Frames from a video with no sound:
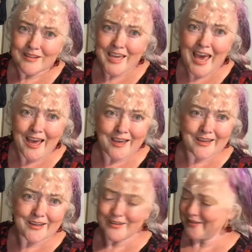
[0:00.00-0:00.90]
yeah,
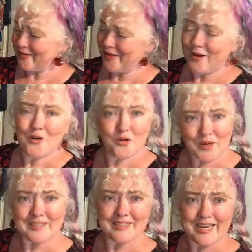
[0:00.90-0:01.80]

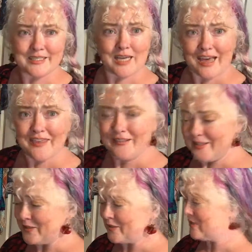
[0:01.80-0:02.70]
great size. I think this is